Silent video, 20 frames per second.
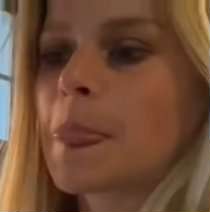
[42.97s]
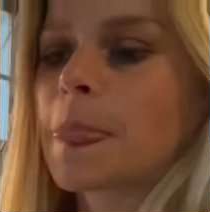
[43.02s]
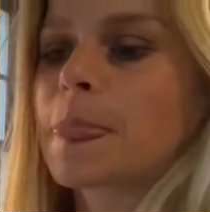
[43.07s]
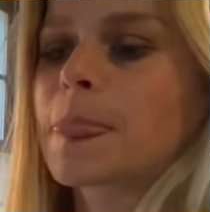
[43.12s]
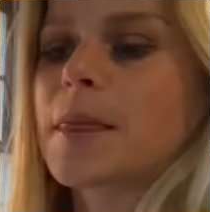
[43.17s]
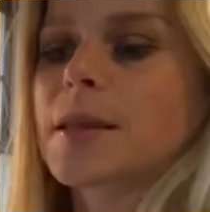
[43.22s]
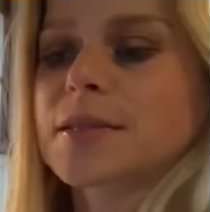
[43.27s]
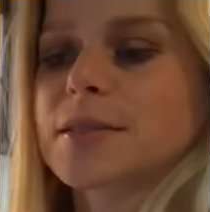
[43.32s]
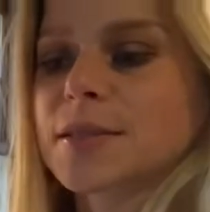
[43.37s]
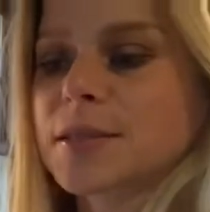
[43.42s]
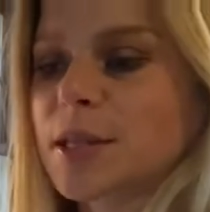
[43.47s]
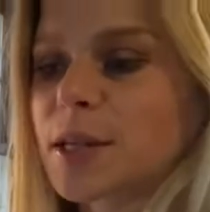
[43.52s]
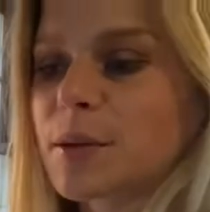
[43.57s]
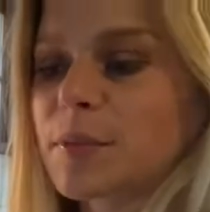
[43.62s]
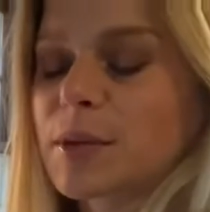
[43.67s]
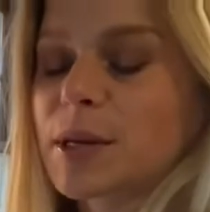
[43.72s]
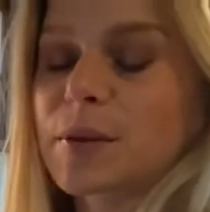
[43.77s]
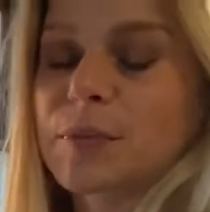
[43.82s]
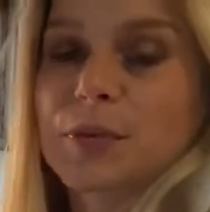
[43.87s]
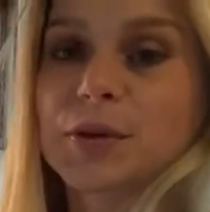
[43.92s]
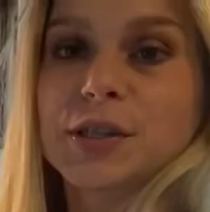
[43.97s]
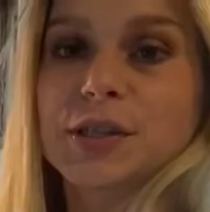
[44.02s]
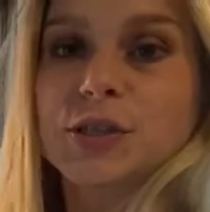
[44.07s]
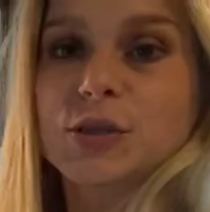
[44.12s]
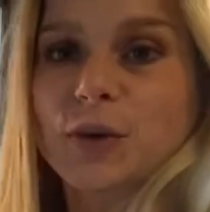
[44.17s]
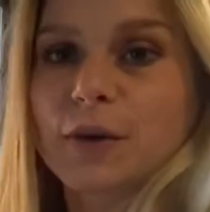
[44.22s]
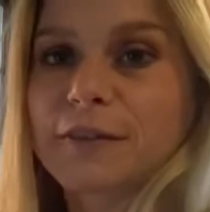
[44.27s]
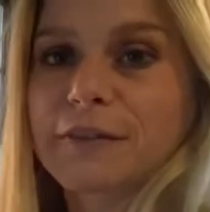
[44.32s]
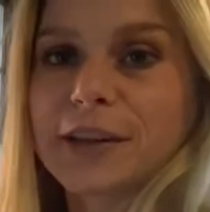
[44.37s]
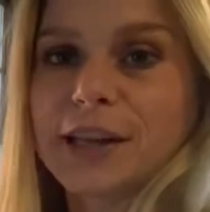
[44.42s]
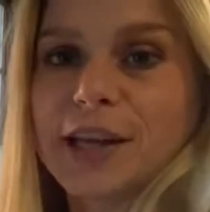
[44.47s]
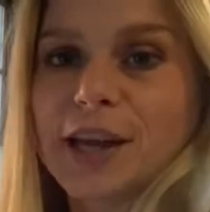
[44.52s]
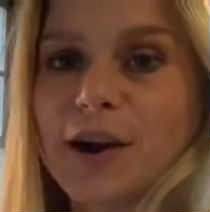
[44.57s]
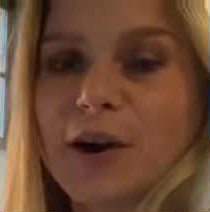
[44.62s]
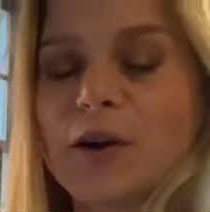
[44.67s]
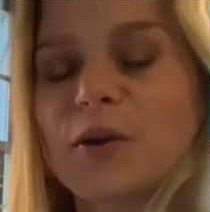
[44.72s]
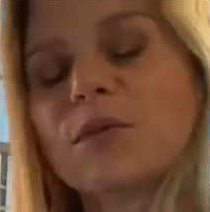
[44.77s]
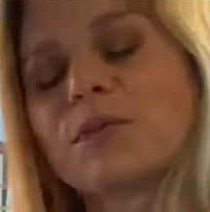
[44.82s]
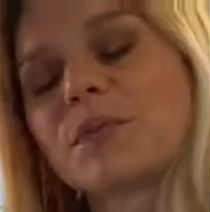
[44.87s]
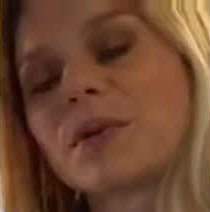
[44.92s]
This is going to be a pretty short
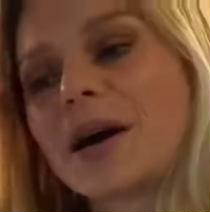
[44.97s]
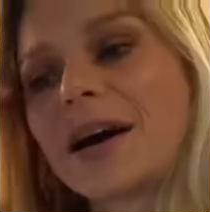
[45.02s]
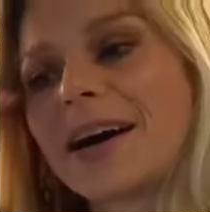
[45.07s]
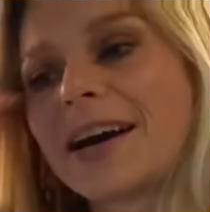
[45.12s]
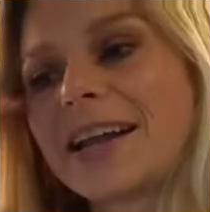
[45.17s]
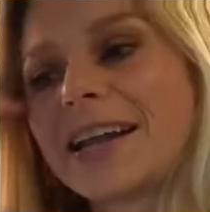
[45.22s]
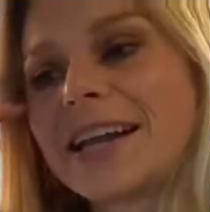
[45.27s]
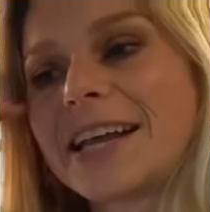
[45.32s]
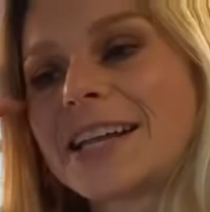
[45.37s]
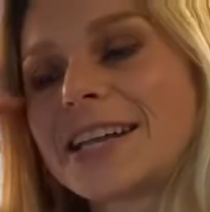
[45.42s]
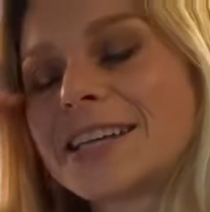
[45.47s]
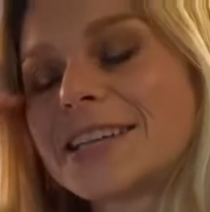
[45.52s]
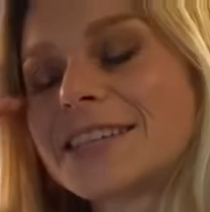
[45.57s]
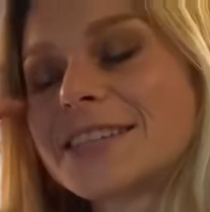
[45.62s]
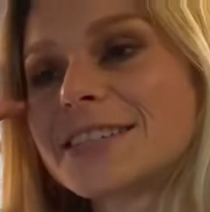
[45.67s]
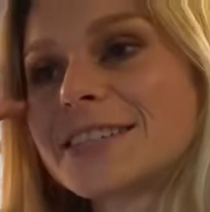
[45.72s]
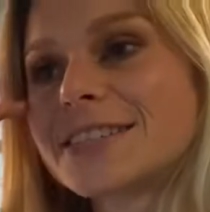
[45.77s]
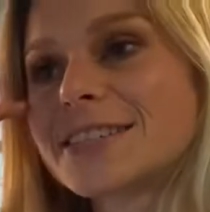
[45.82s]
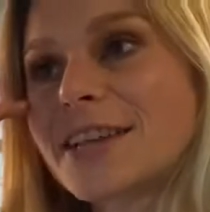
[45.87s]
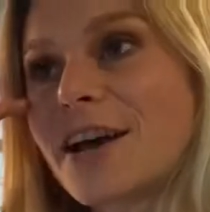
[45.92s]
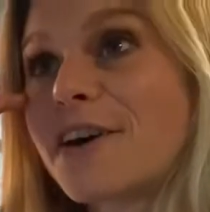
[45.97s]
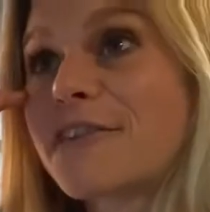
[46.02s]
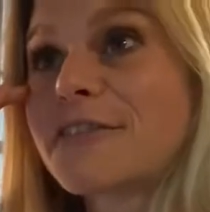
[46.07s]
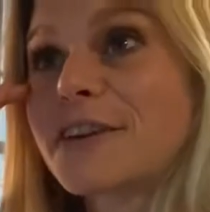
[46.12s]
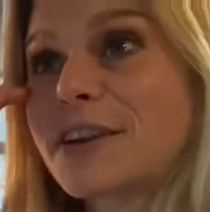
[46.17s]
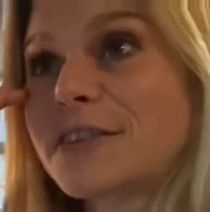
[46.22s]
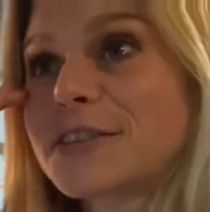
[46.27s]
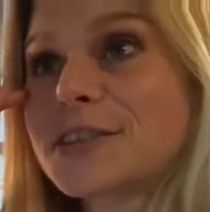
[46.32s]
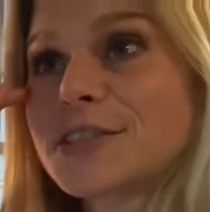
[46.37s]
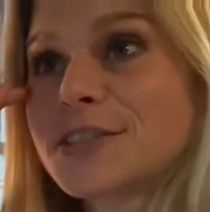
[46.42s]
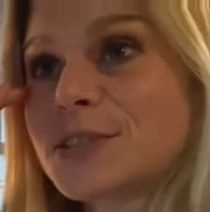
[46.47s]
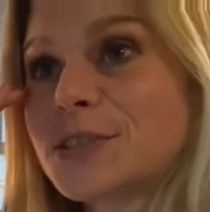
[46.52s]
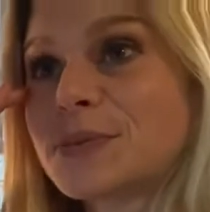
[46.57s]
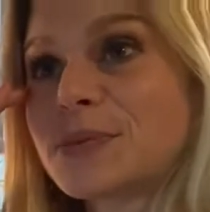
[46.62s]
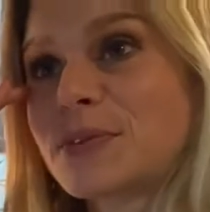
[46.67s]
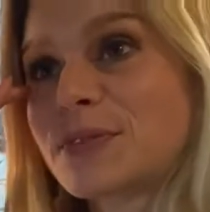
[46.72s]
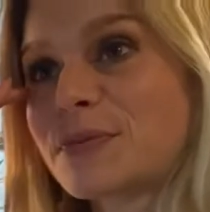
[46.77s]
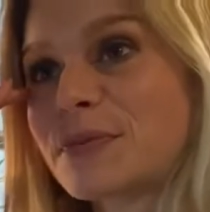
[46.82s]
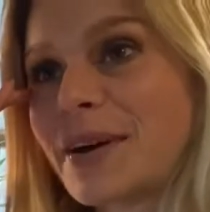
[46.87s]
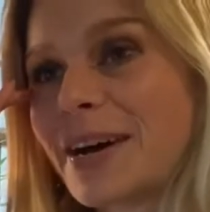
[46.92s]
video, but it is a favorite soup
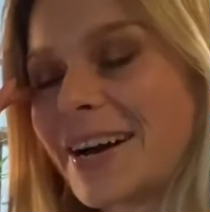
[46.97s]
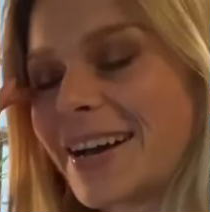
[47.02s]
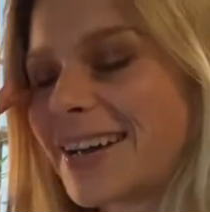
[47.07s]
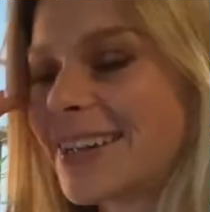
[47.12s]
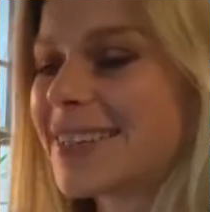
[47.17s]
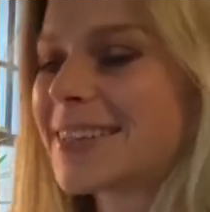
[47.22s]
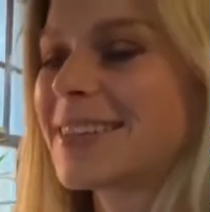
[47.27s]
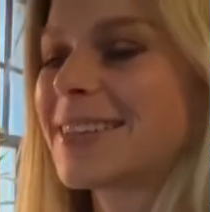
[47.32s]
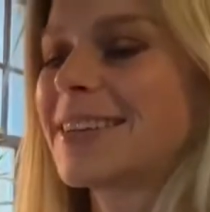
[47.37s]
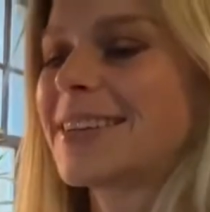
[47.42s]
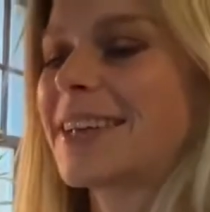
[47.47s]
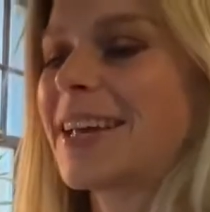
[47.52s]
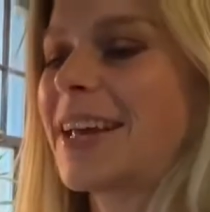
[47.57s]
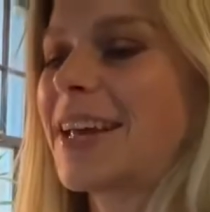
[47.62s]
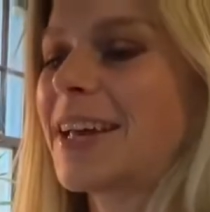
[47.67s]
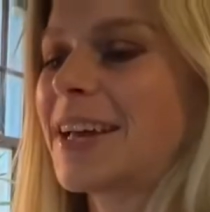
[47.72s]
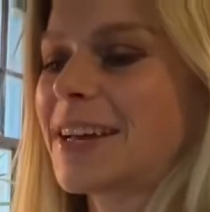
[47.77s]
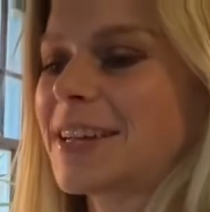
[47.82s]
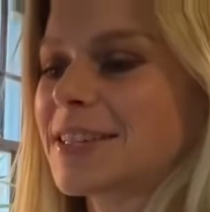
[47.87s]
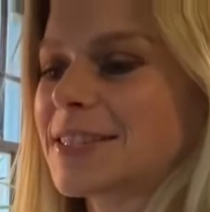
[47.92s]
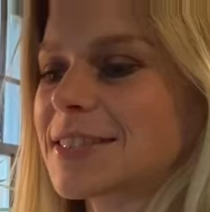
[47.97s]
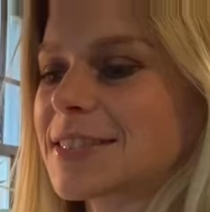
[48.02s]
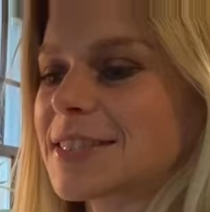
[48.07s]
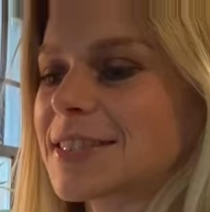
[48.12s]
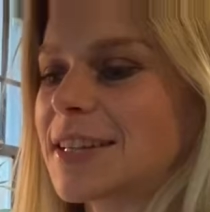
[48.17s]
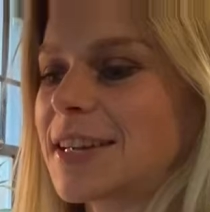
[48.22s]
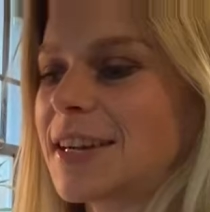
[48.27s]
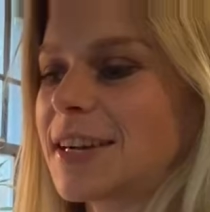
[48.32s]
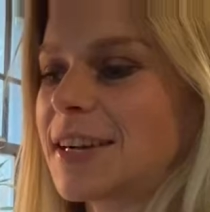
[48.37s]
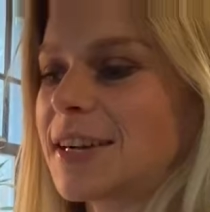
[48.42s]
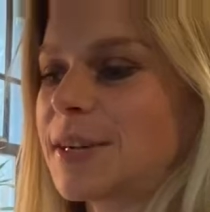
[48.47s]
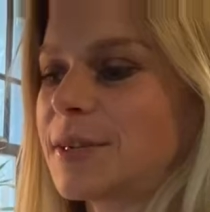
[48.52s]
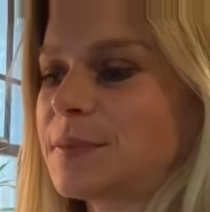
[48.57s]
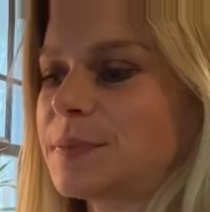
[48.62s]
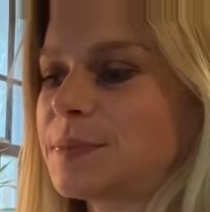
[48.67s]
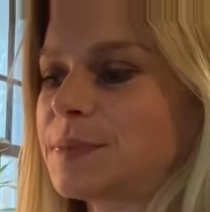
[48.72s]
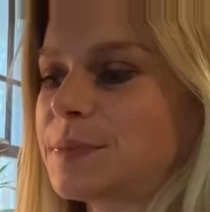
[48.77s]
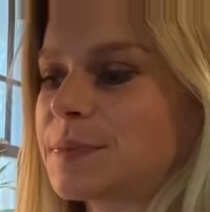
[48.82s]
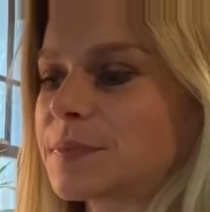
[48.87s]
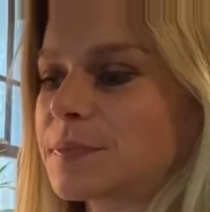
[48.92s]
of mine, and
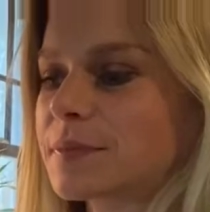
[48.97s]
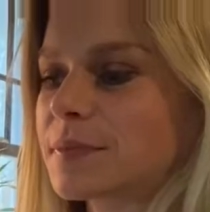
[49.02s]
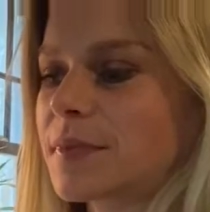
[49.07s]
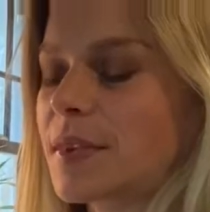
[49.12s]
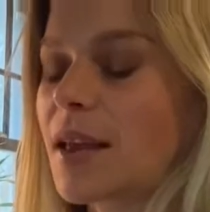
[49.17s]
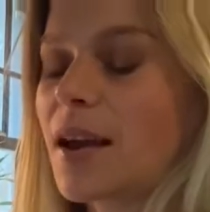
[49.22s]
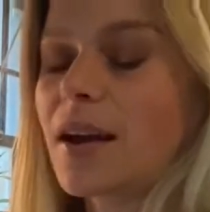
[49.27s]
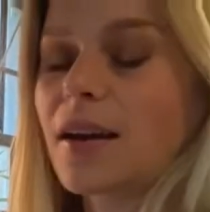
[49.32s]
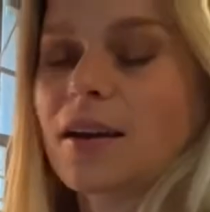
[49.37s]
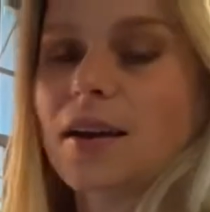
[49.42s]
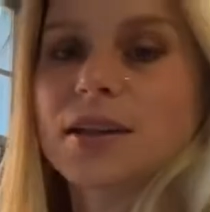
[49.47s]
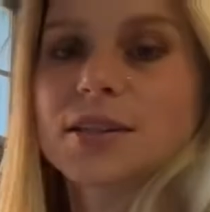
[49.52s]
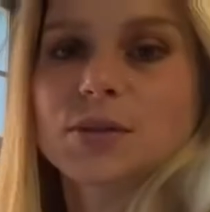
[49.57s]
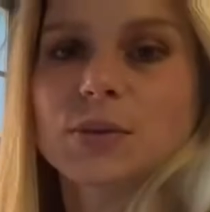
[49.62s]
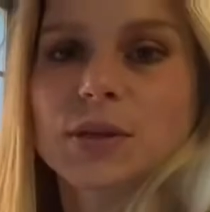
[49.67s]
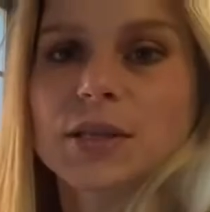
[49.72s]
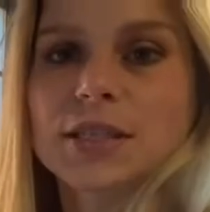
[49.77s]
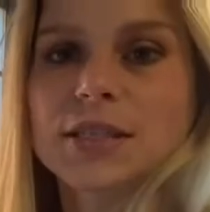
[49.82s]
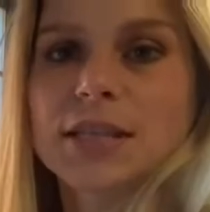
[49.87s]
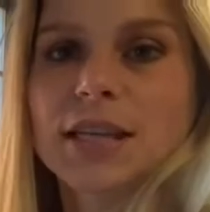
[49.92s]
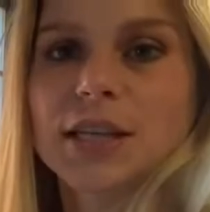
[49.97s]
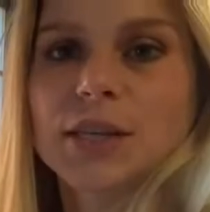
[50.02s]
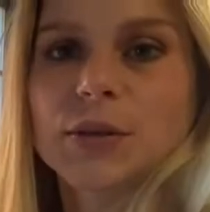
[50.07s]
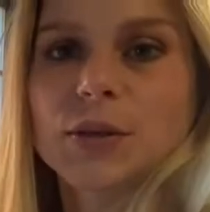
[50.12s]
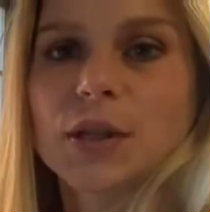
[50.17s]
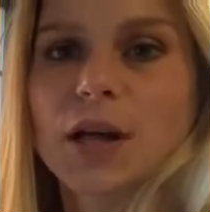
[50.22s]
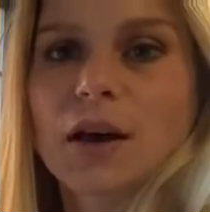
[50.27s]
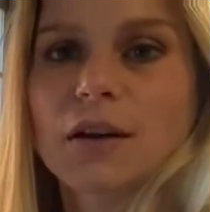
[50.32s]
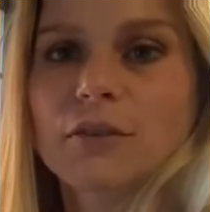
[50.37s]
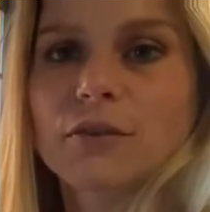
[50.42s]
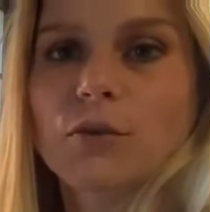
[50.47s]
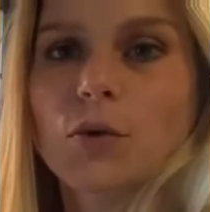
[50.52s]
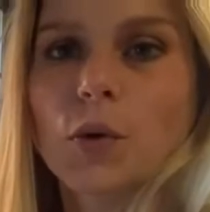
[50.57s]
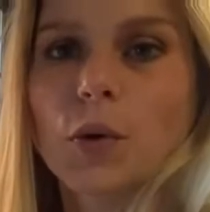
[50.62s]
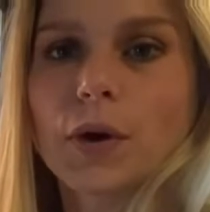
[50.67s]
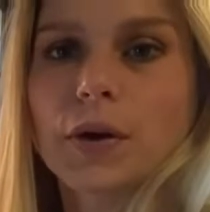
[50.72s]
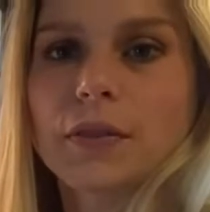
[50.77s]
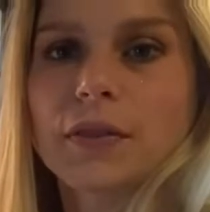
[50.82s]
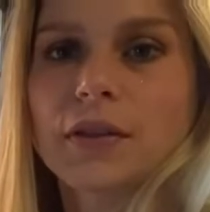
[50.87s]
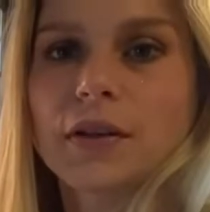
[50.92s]
yeah, I just wanted to take you along
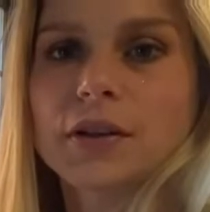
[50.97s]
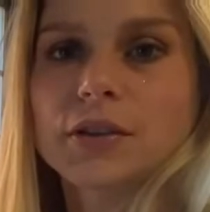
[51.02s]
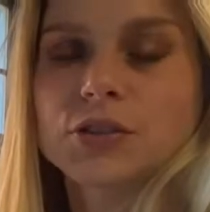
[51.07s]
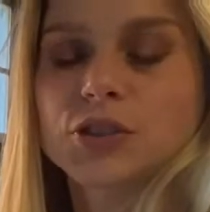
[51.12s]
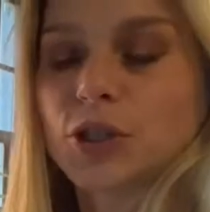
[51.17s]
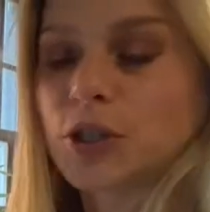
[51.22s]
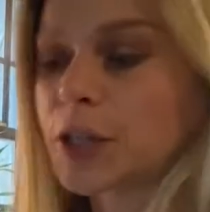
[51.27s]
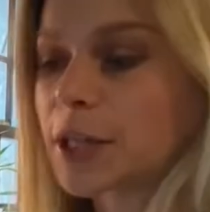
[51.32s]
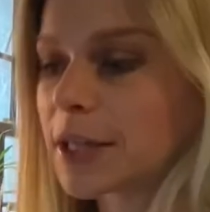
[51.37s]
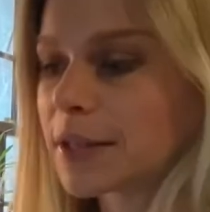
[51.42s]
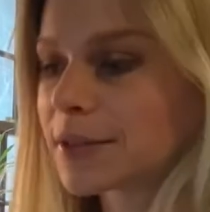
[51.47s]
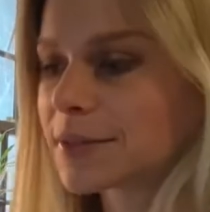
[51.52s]
for the journey.